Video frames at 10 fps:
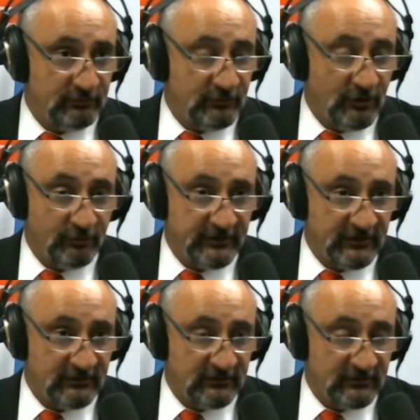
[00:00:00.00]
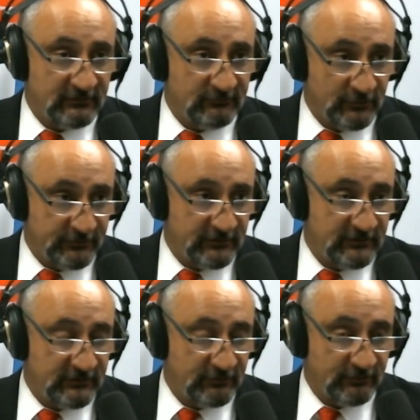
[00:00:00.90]
go in and vote
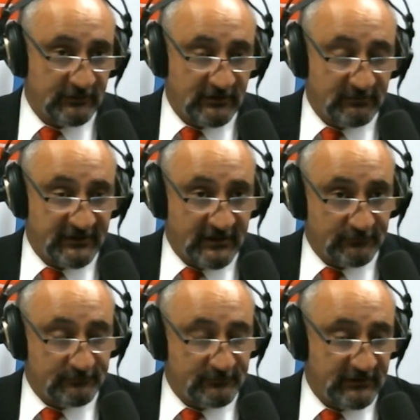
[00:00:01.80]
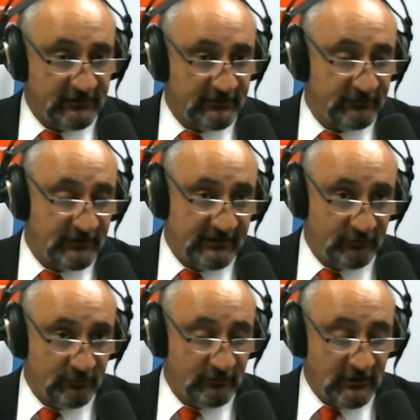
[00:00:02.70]
the current incumbent out, because you have
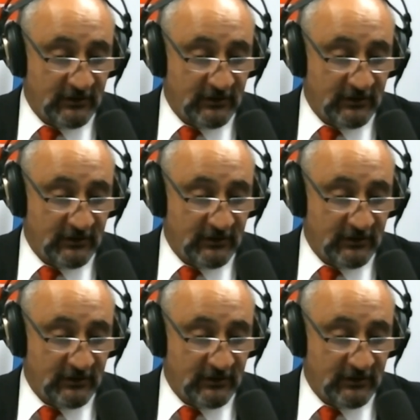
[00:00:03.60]
to